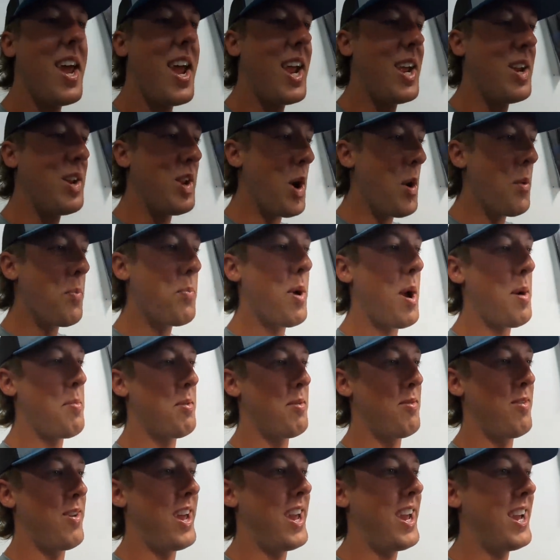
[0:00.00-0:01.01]
a no prep
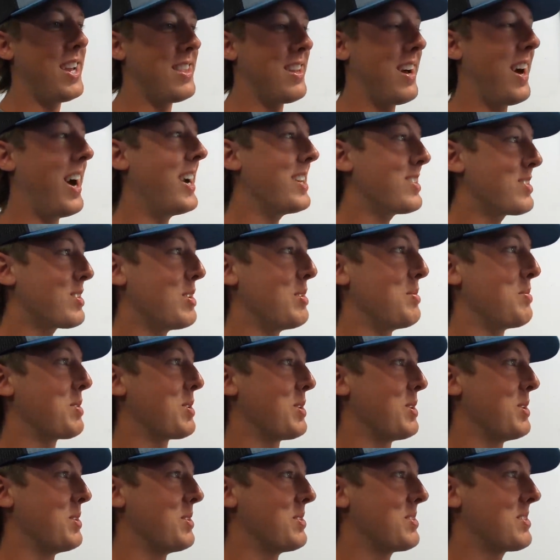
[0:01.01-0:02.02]
event at the ice cream
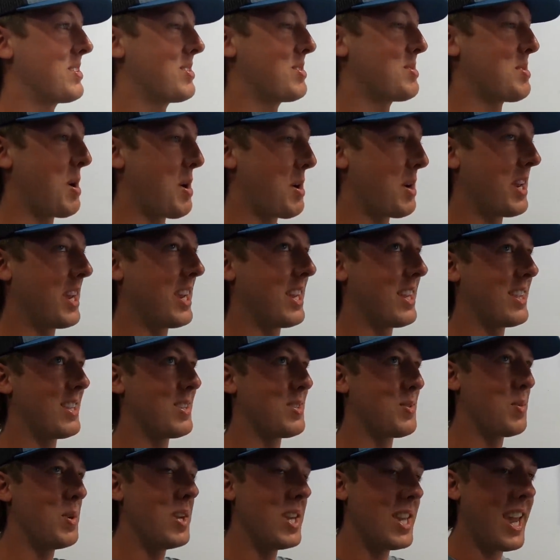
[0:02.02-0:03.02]
cruise starting
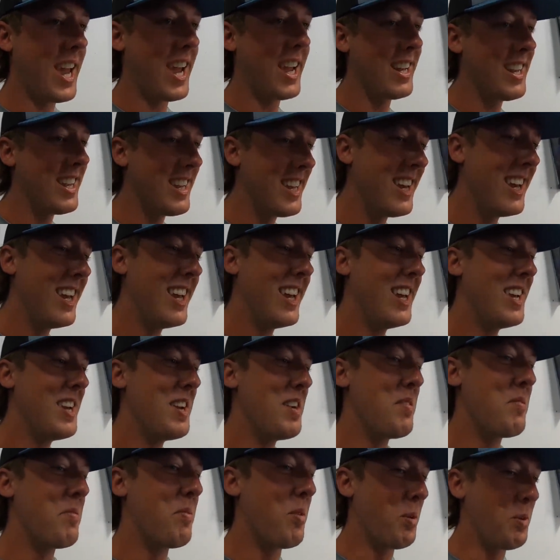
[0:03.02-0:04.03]
this weekend
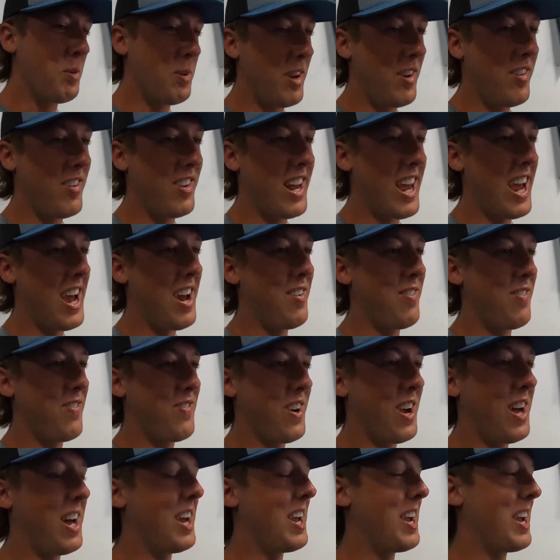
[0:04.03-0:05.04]
before we even have
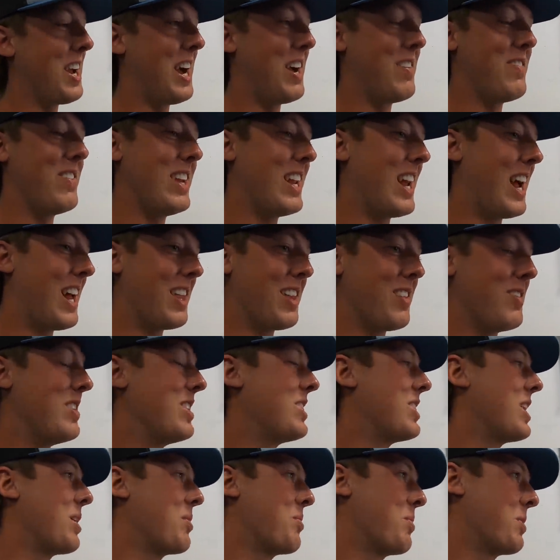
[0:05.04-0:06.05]
probably, I mean, I don't
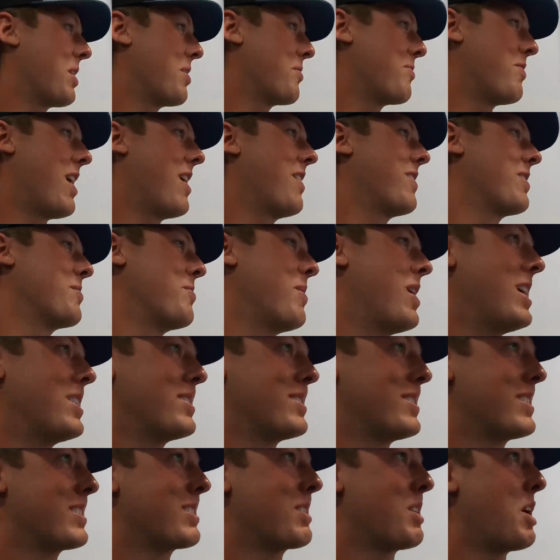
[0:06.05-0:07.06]
even think we'll get 500
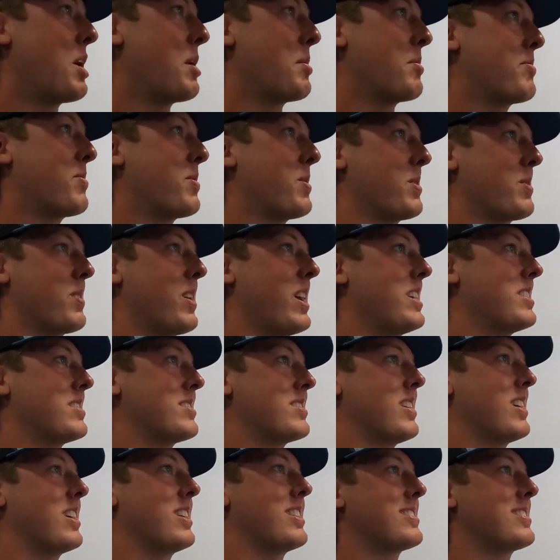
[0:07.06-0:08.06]
miles on the car before the race starts.